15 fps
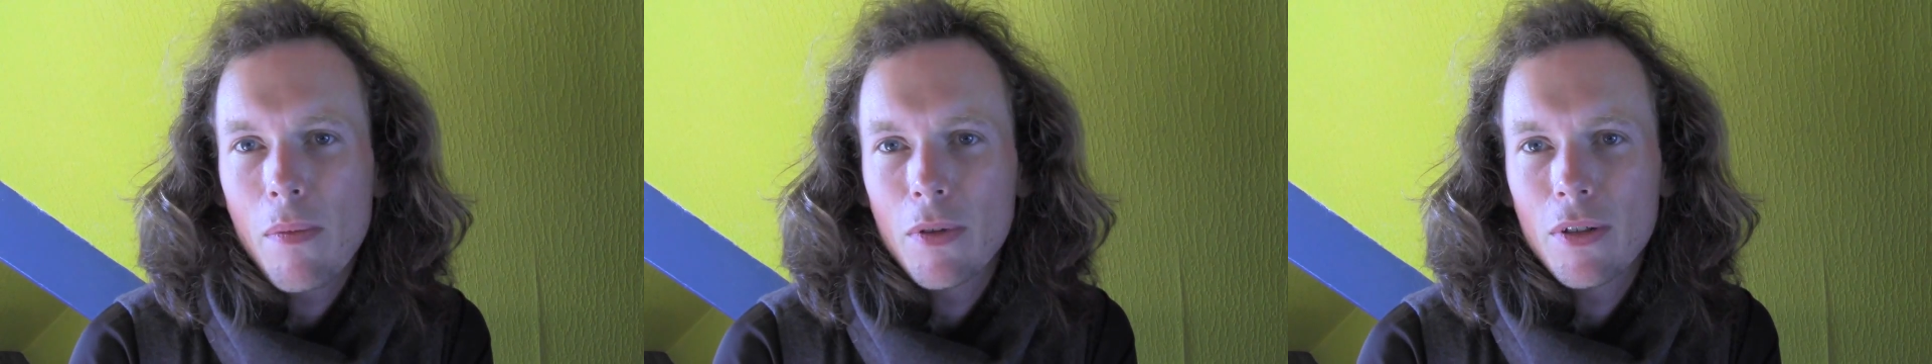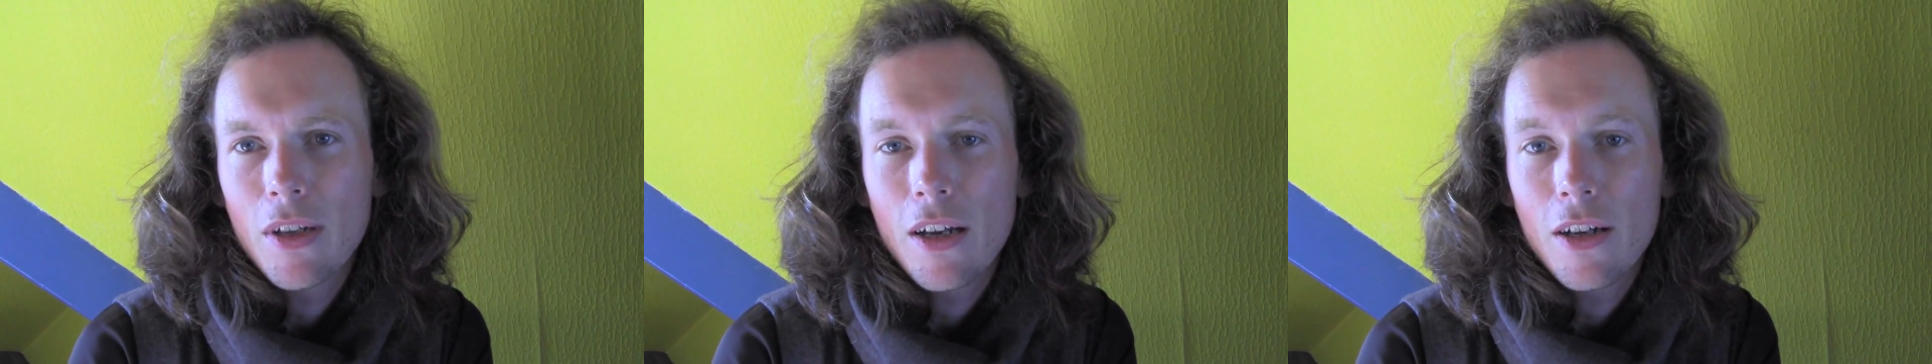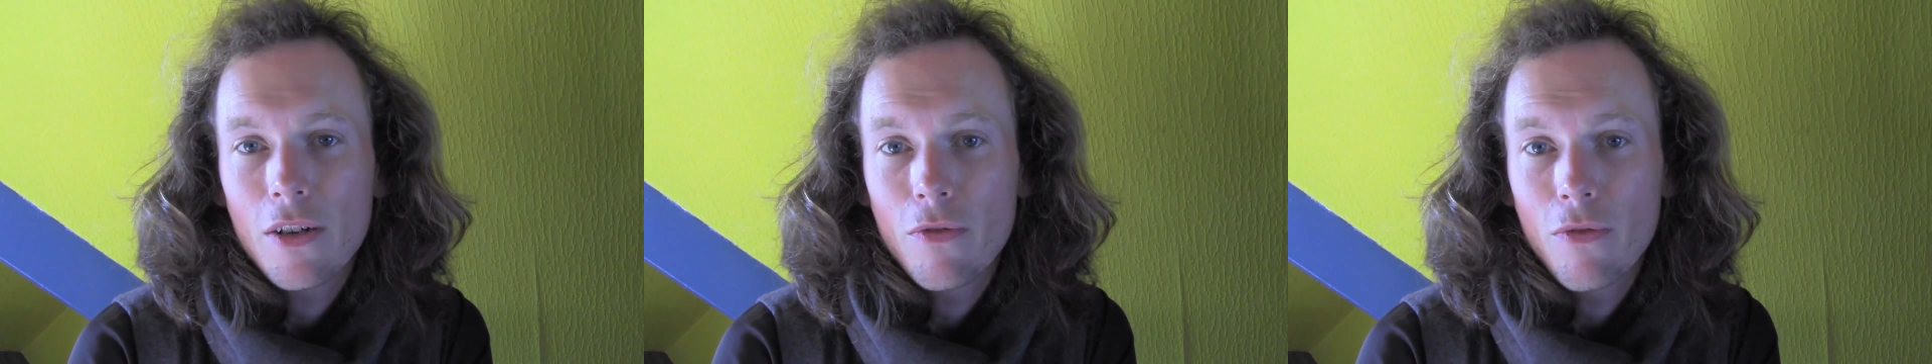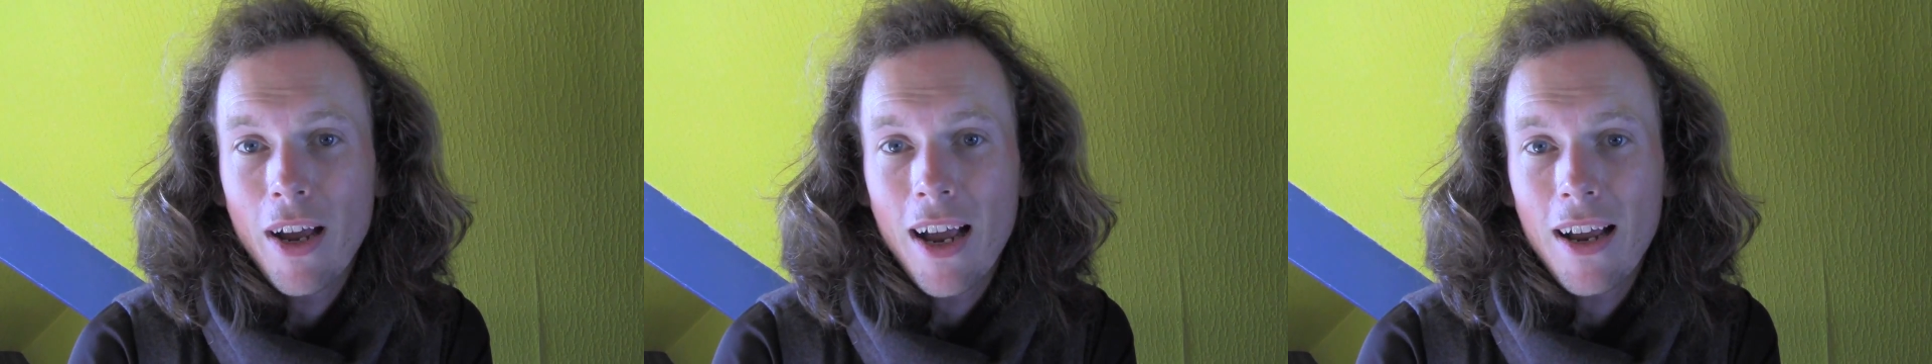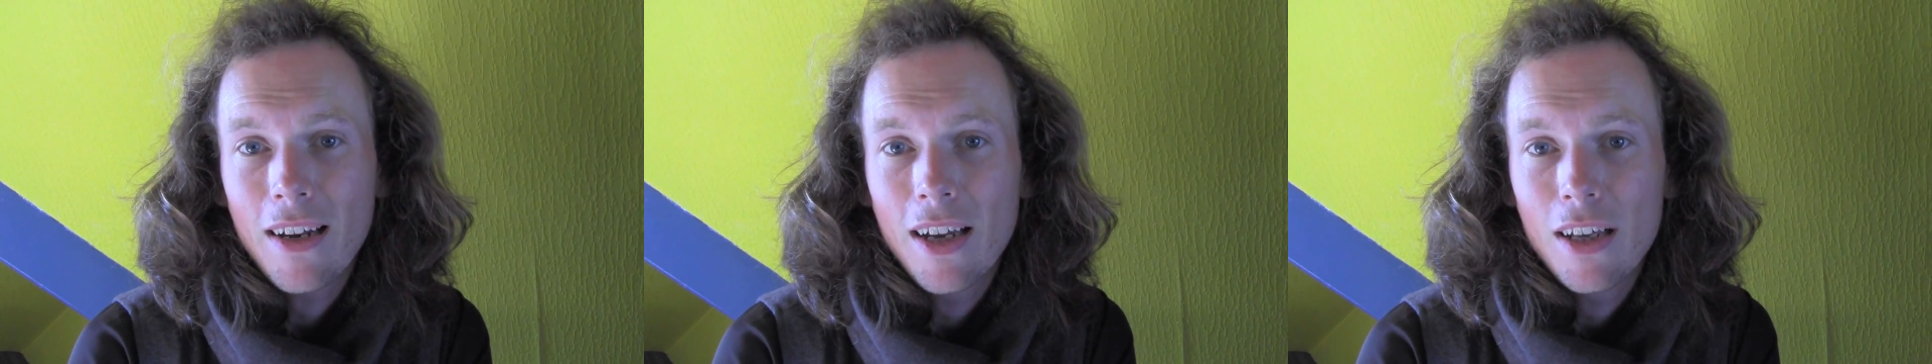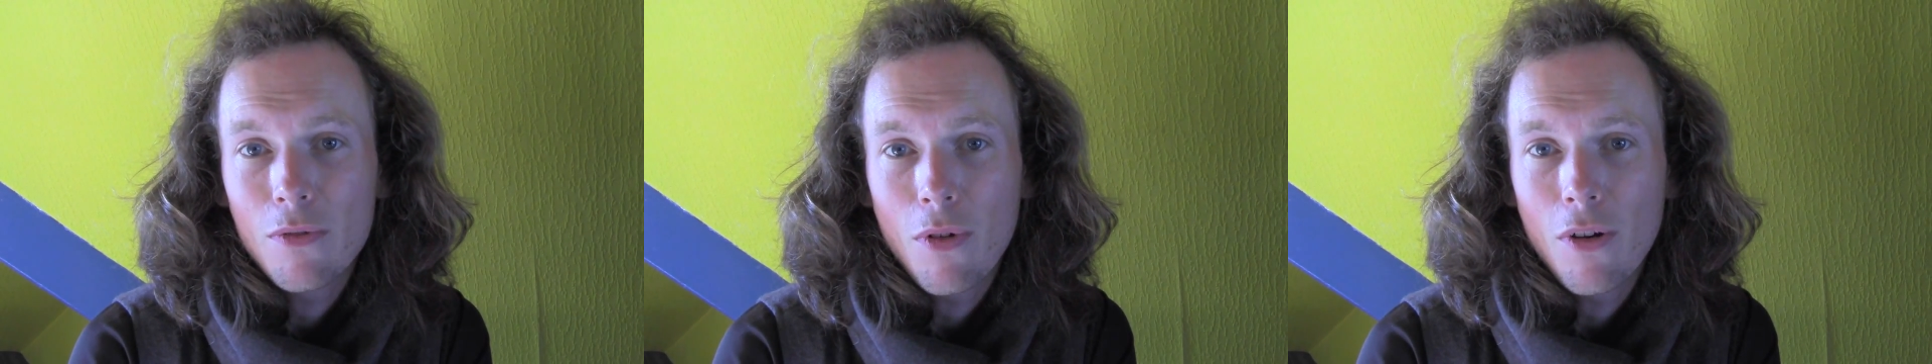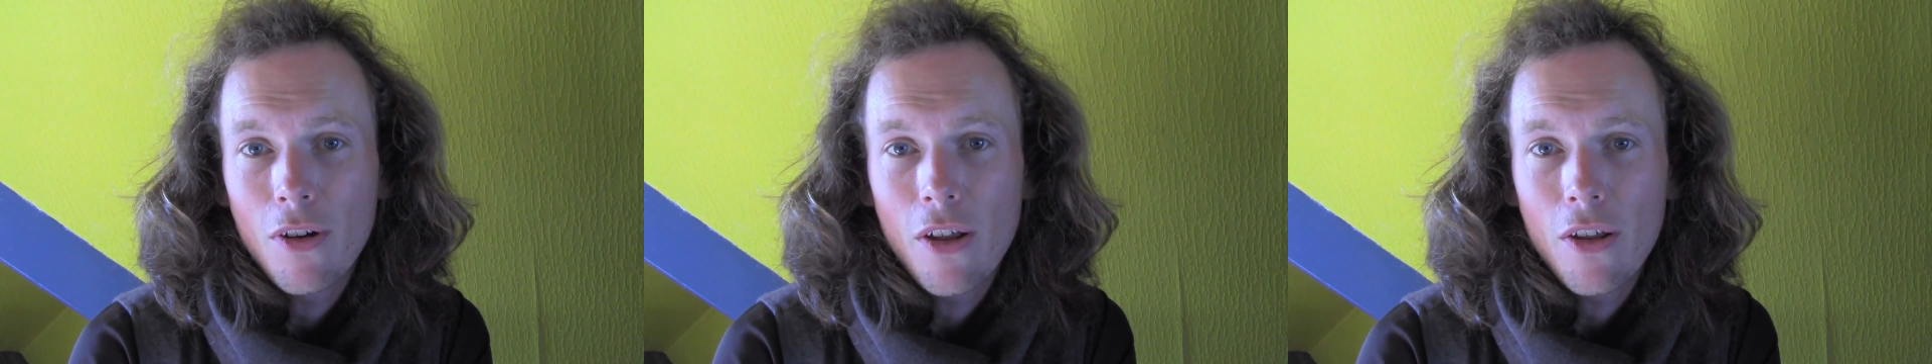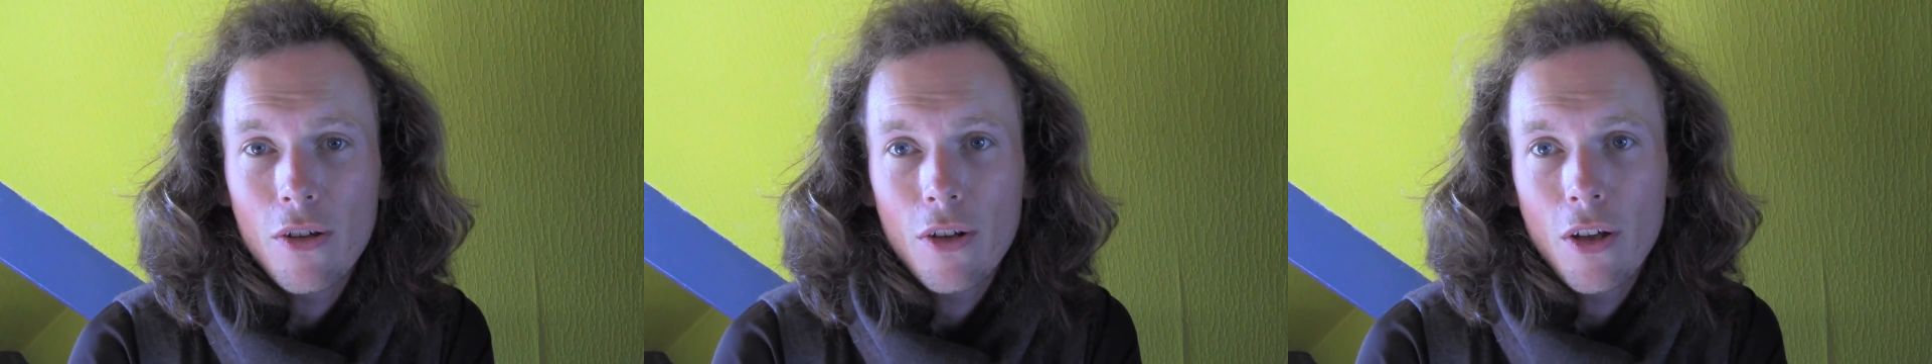people started to recognise one
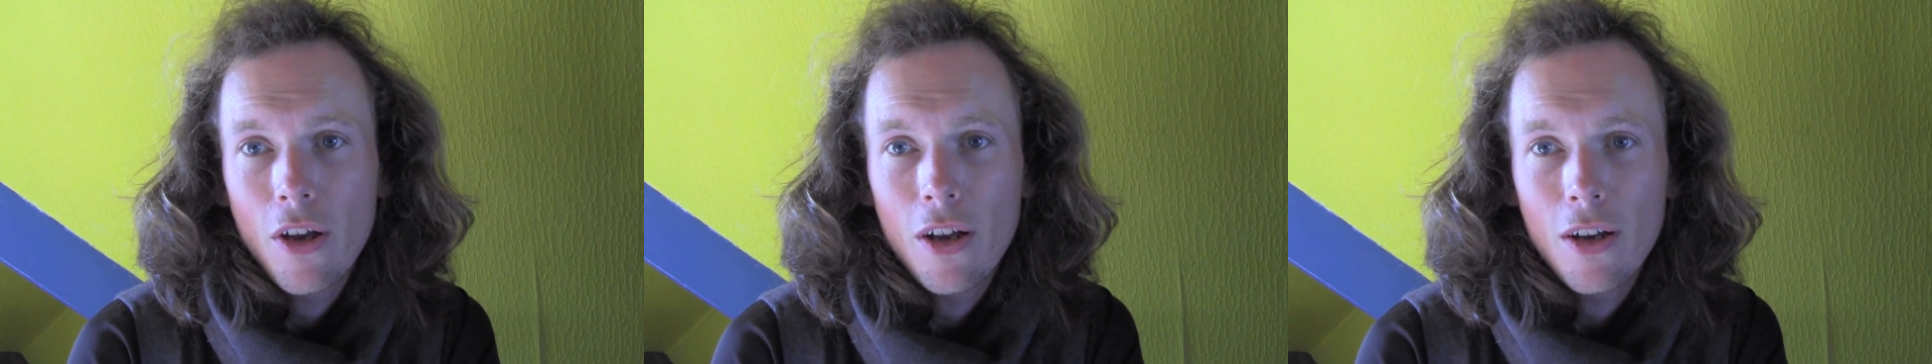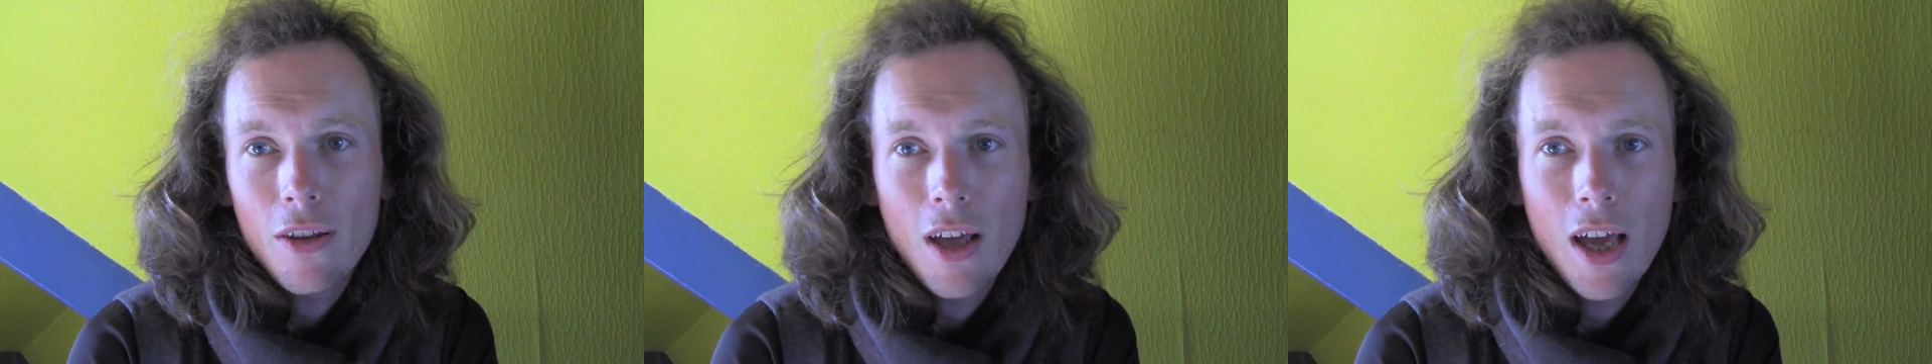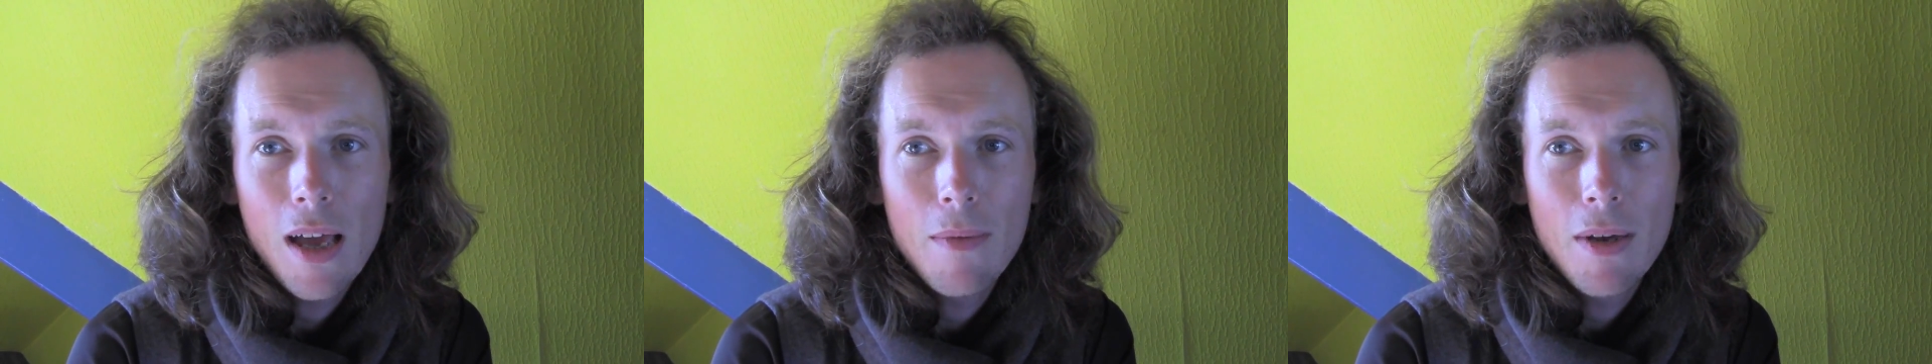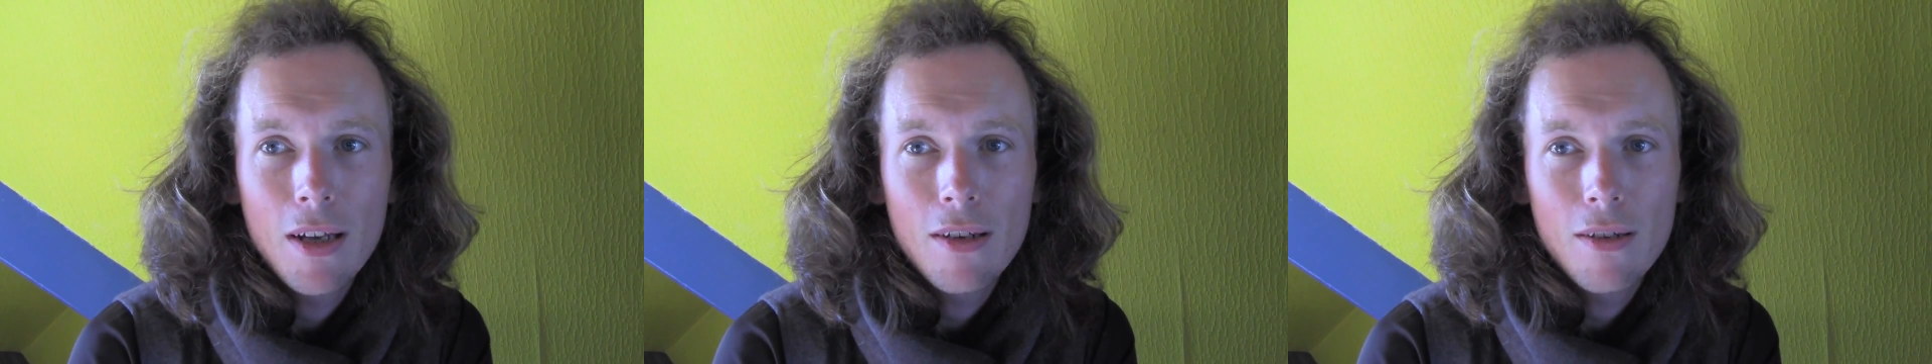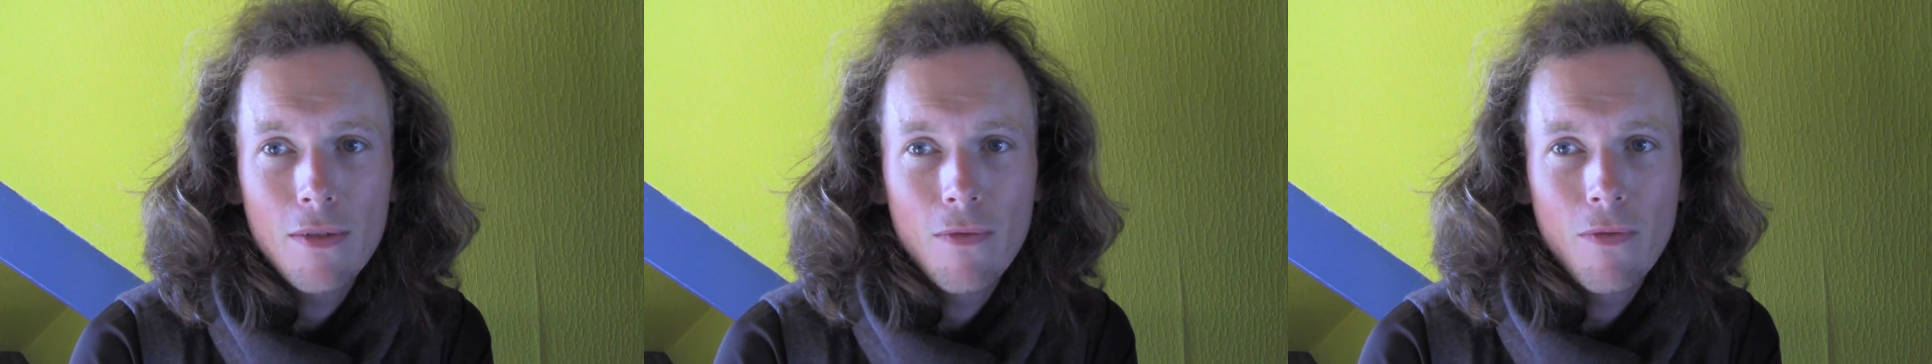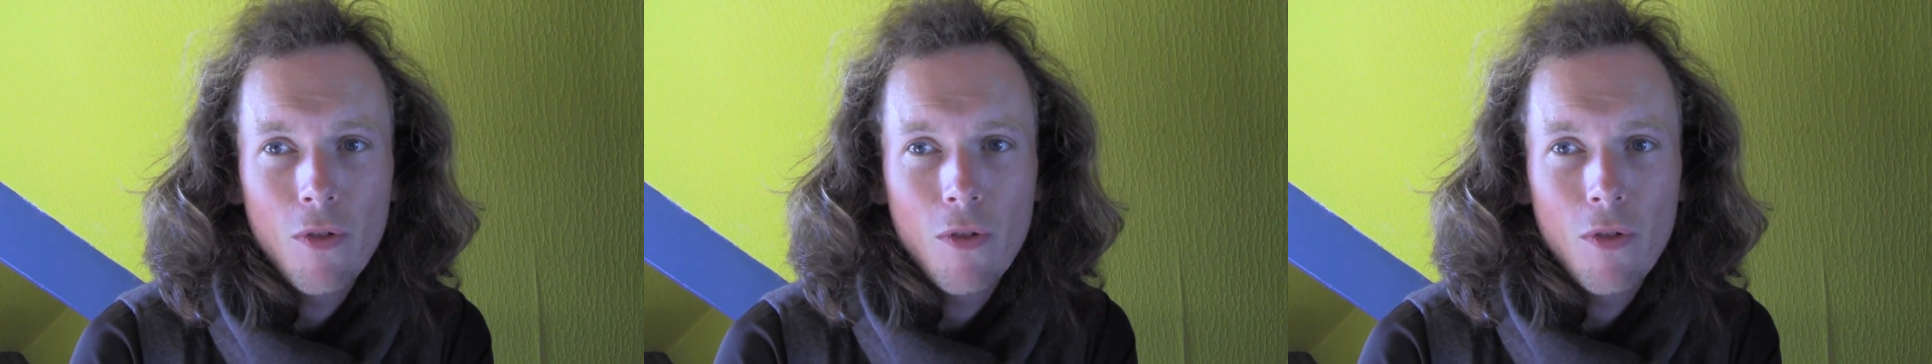another going to the Heimat